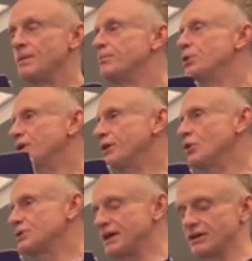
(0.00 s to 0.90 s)
Booking
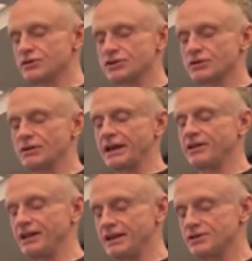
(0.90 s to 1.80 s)
hotels like
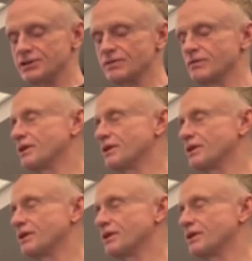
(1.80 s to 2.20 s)
these